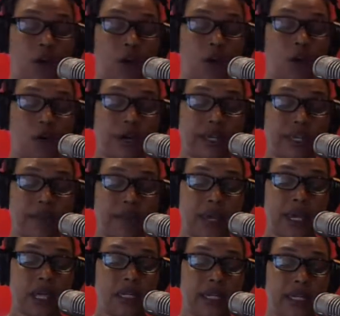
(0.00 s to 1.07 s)
or
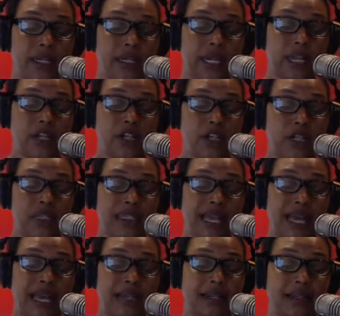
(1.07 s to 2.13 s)
email ignatius at